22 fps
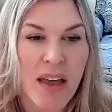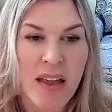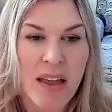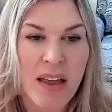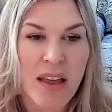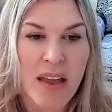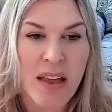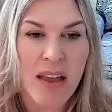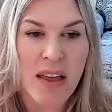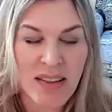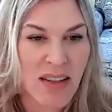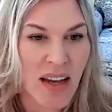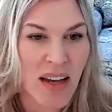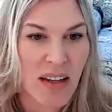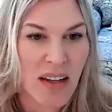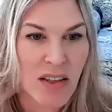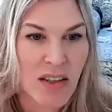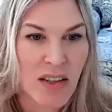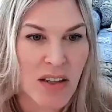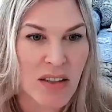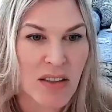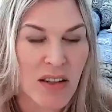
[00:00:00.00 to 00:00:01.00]
this
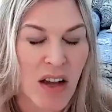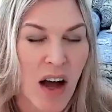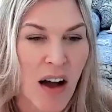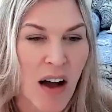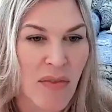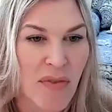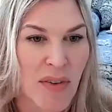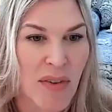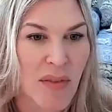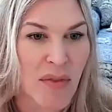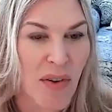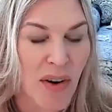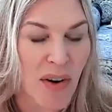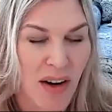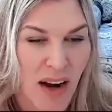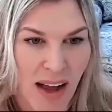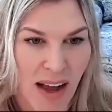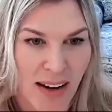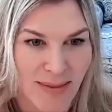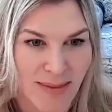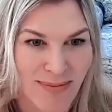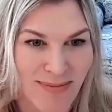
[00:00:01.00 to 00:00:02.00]
sector is often
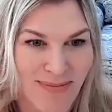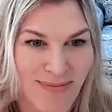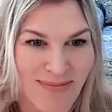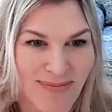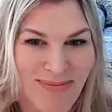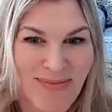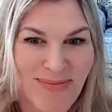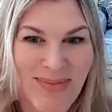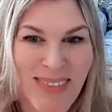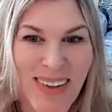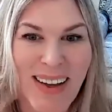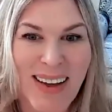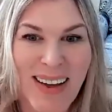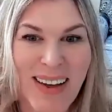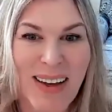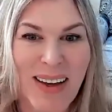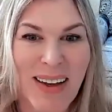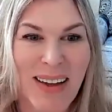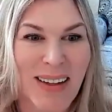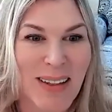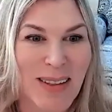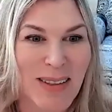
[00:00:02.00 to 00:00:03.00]
forgotten
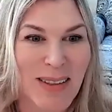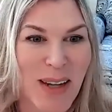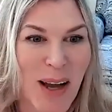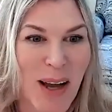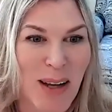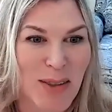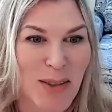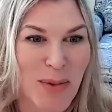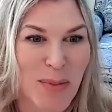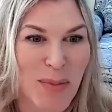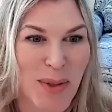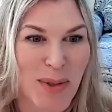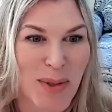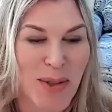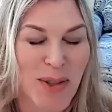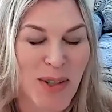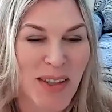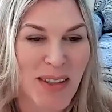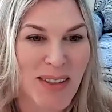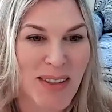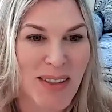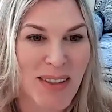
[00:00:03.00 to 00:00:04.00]
in its
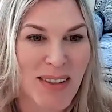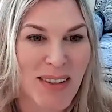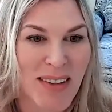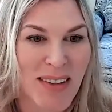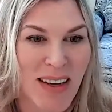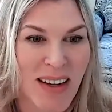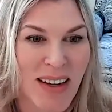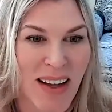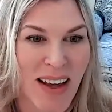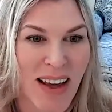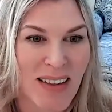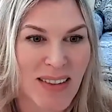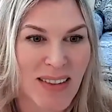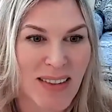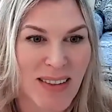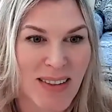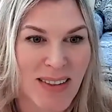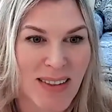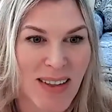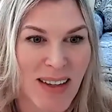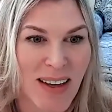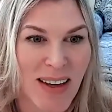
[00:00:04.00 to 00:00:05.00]
contributions that it has,